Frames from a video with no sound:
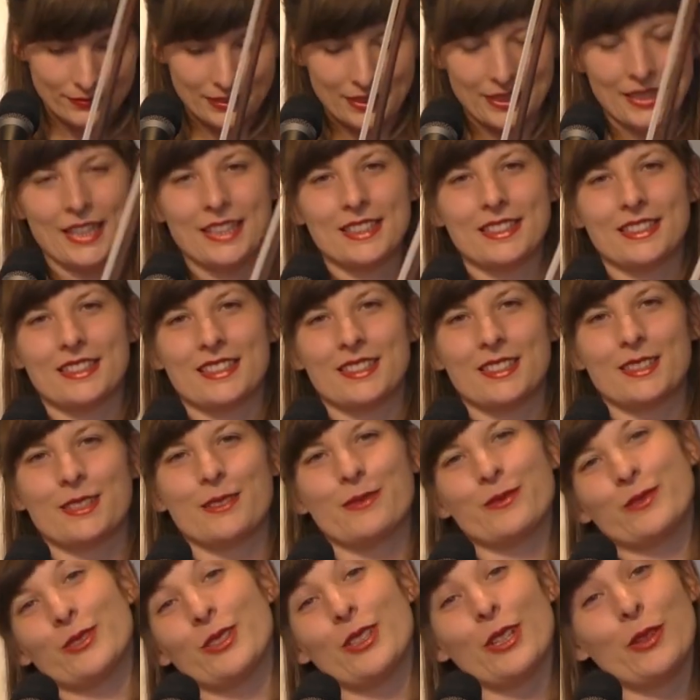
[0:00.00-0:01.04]
Yes,
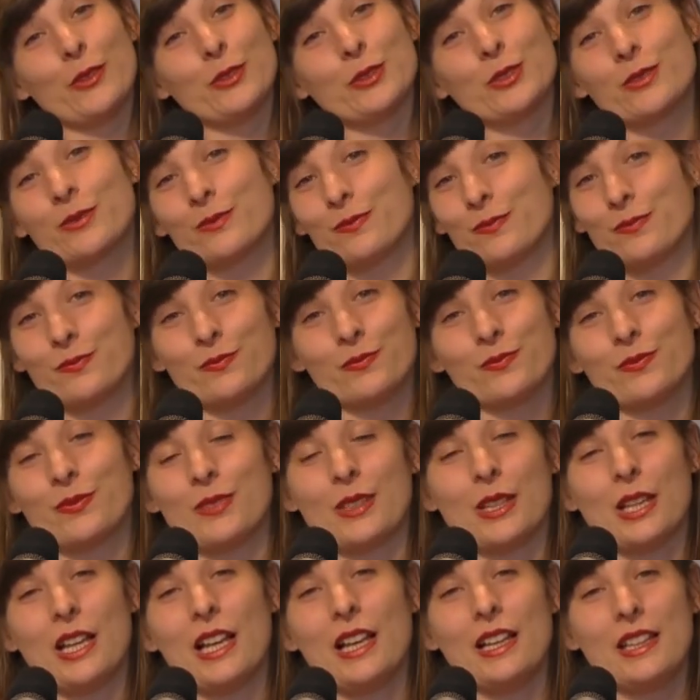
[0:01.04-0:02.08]
so that was
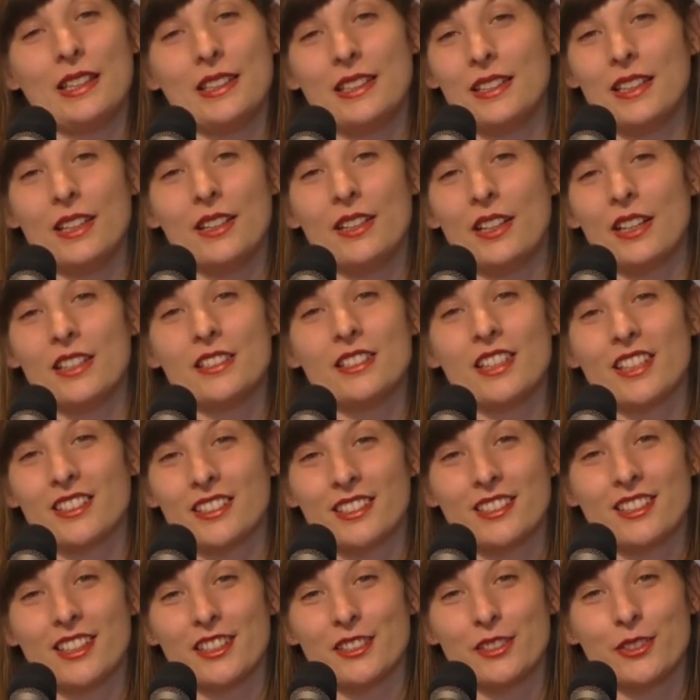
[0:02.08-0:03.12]
a nice
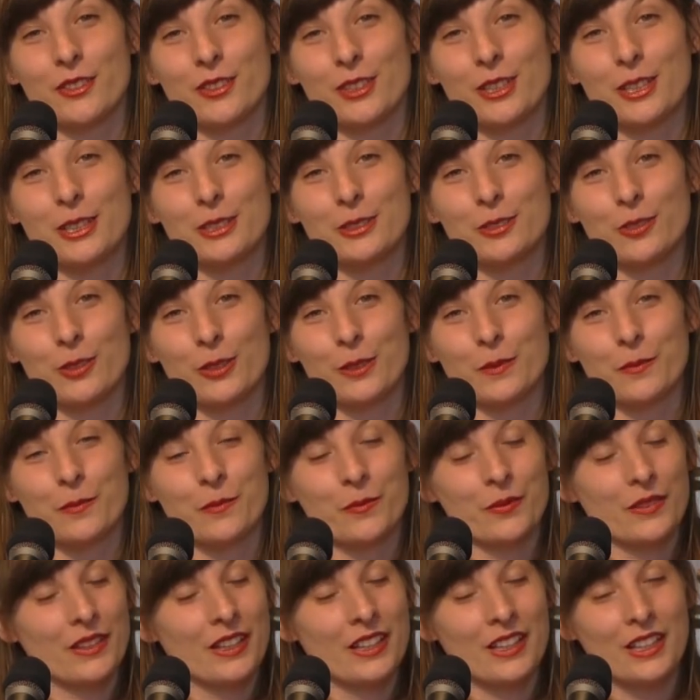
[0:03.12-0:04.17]
exercise on the D string.
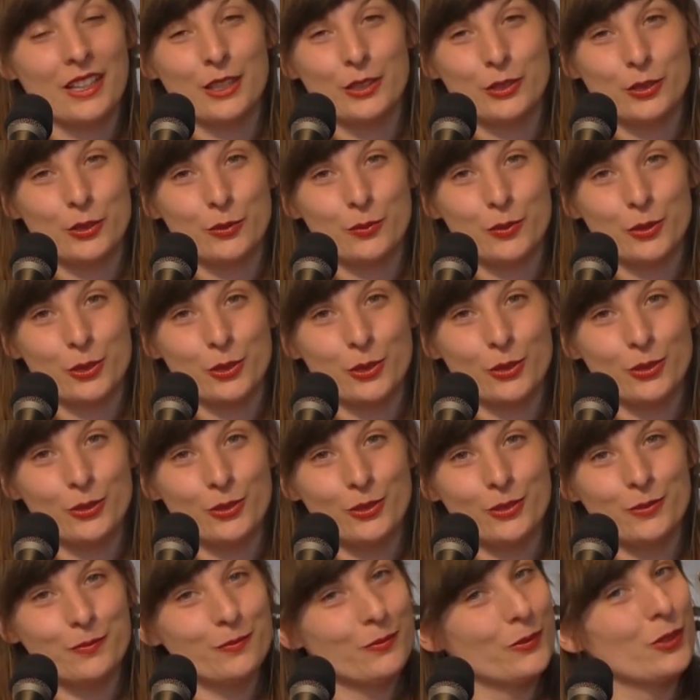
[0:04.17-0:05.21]
Super
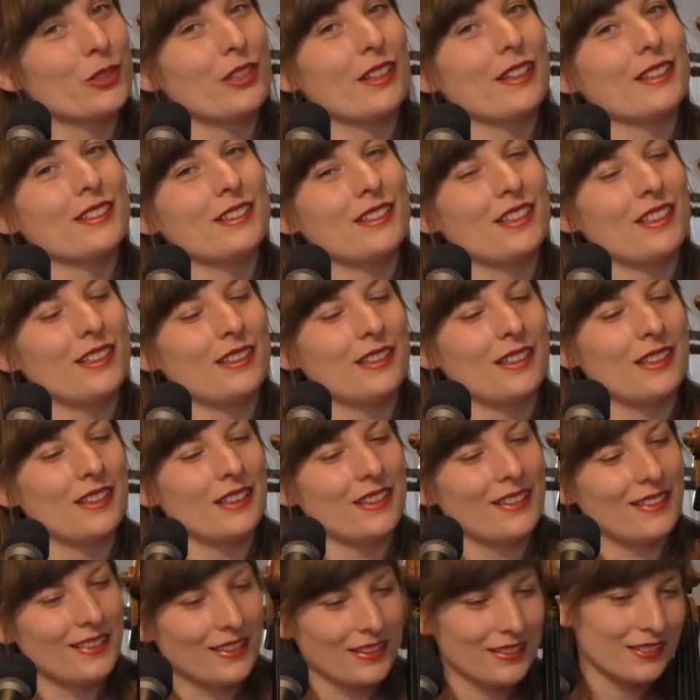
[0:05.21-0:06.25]
good, you guessed it.
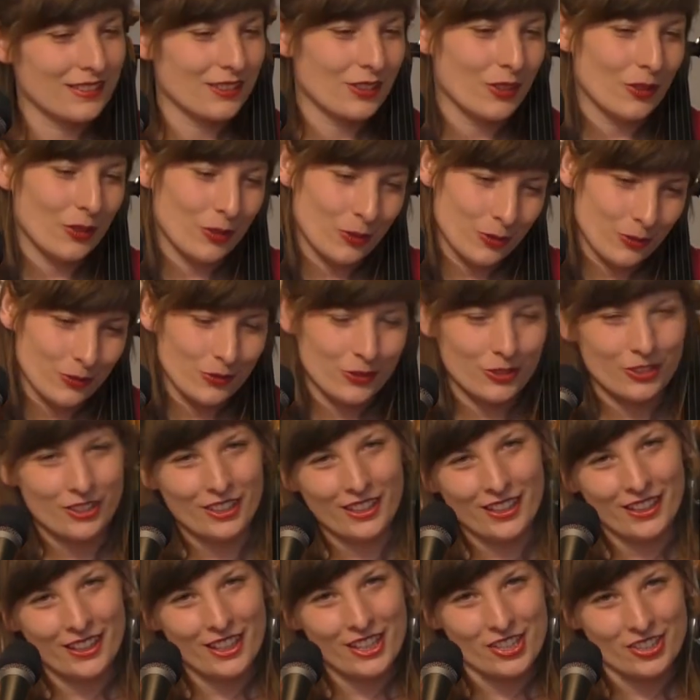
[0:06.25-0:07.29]
Let's go to the
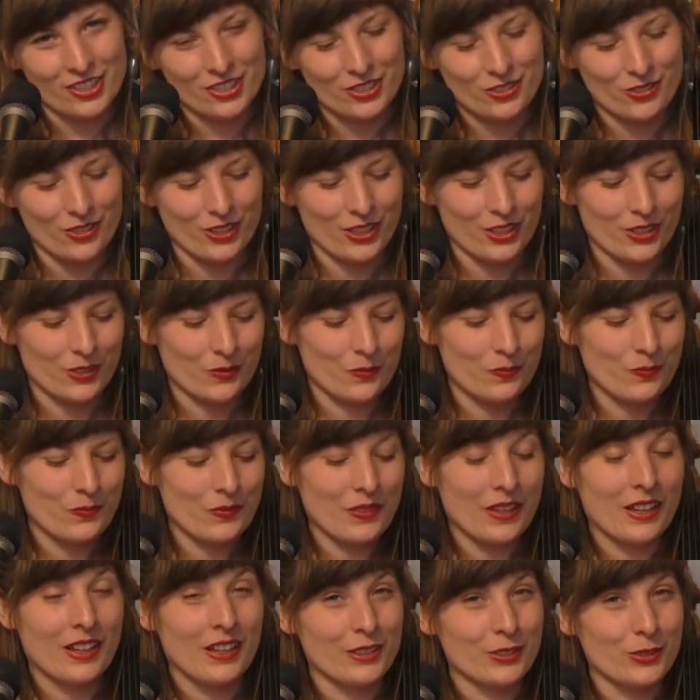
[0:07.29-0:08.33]
A string.
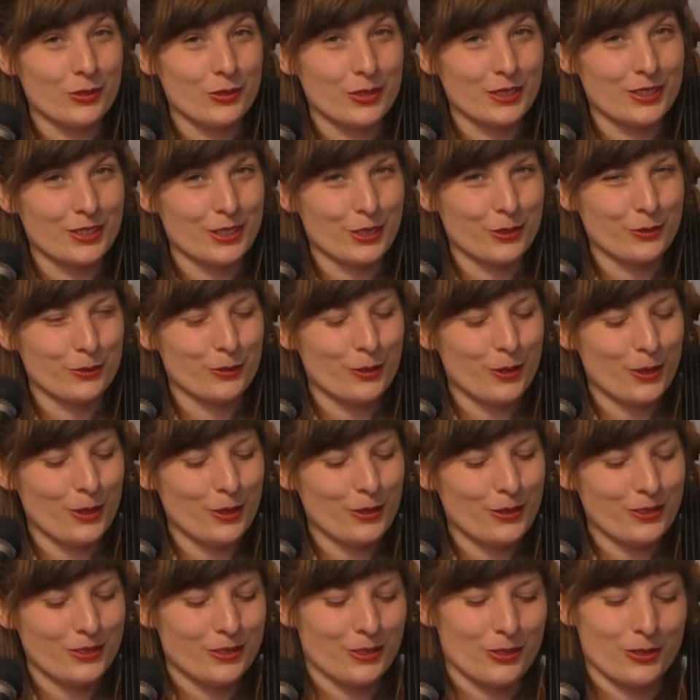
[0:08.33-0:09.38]
So we sing
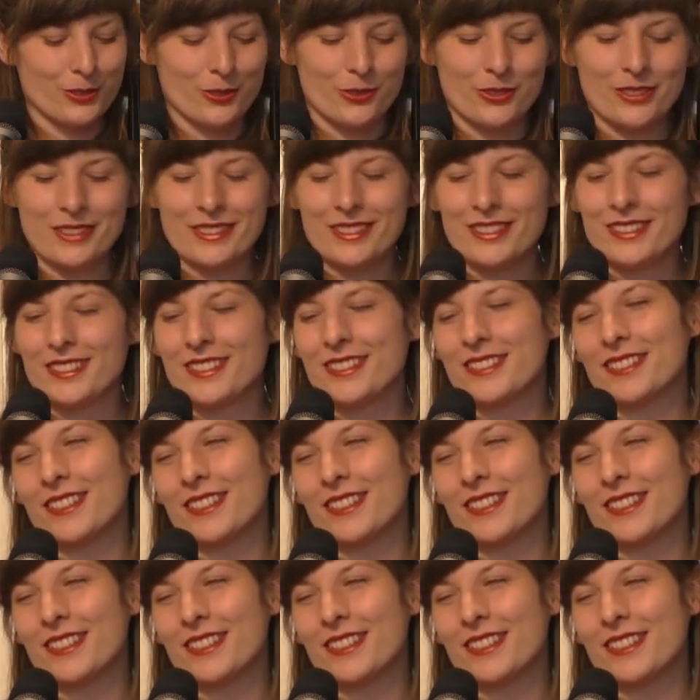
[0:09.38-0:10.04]
fast, you know it.